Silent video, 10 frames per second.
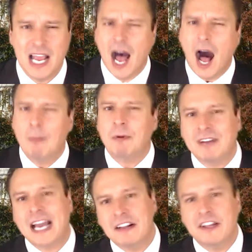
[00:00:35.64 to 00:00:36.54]
I'll
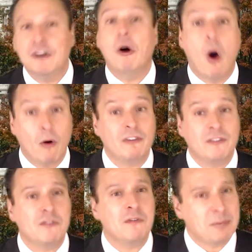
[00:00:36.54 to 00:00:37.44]
provide a little
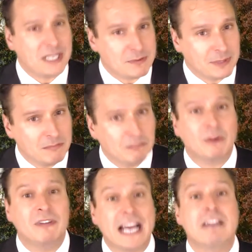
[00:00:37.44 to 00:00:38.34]
overview of impeachment,
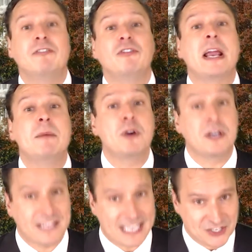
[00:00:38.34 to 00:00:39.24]
provide a framework
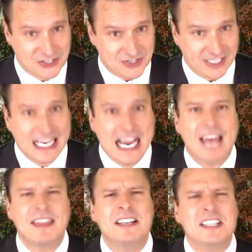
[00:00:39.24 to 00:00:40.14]
of the history,
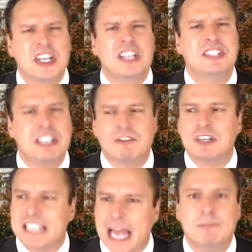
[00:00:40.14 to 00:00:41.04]
and then discuss
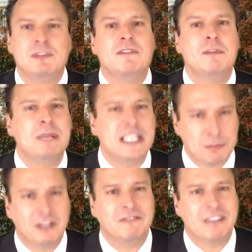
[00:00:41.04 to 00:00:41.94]
different types of
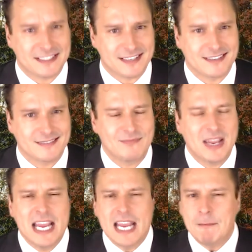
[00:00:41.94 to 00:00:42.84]
impeachable offenses.
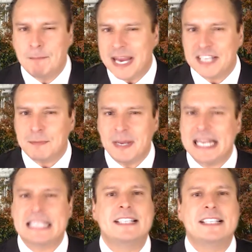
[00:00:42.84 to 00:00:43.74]
Impeachment
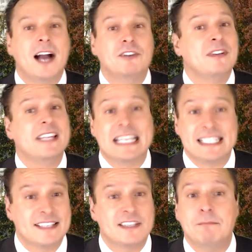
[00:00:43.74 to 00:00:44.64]
is a doctrine that
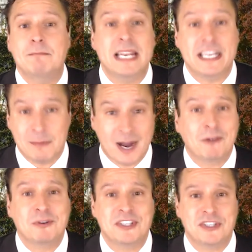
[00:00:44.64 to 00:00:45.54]
exists in many
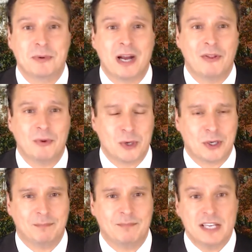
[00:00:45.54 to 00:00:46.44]
democracies around the
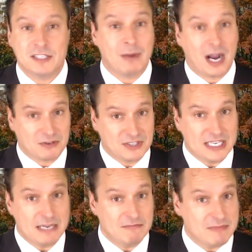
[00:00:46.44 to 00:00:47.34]
world.
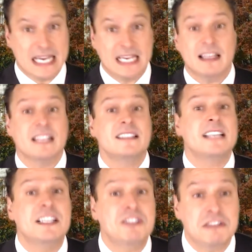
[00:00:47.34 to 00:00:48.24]
Democracy, meaning that
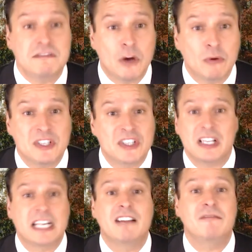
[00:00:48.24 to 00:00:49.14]
citizens vote to
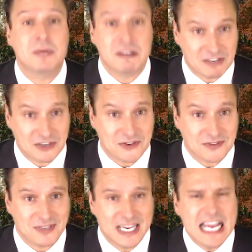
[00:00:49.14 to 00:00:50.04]
select government
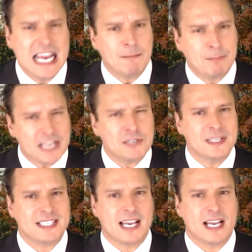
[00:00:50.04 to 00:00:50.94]
officials.
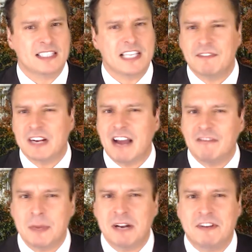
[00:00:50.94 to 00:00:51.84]
Impeachment says that if a
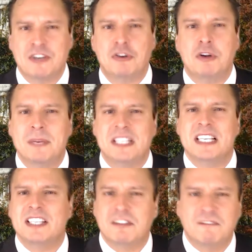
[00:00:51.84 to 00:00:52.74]
government official commits
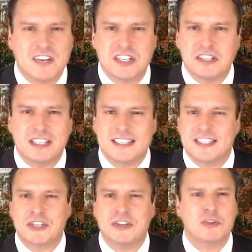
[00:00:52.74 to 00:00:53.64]
a sufficiently
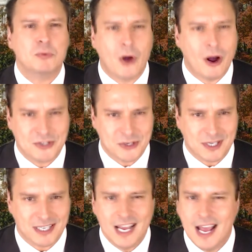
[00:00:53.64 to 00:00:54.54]
serious
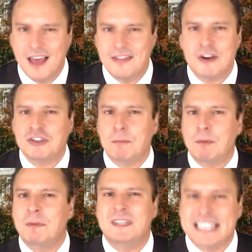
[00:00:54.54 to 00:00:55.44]
wrongdoing, there's a
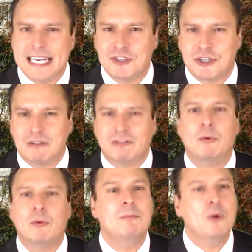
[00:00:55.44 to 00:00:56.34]
procedure for
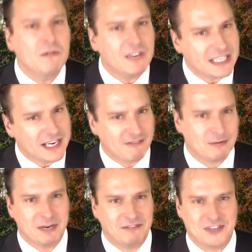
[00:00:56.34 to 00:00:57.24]
removing the
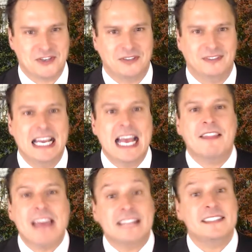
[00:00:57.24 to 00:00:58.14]
government official.
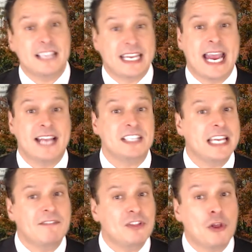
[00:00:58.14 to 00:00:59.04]
That's the case,
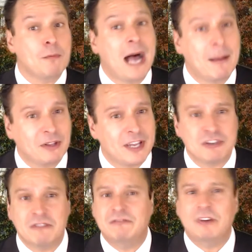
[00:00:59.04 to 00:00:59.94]
even though the
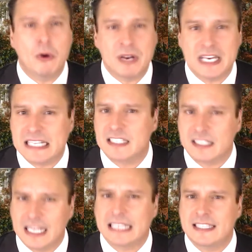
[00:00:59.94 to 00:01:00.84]
population voted and
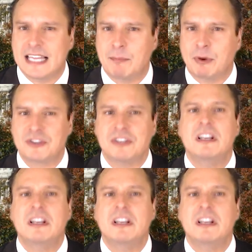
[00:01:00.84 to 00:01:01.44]
selected that person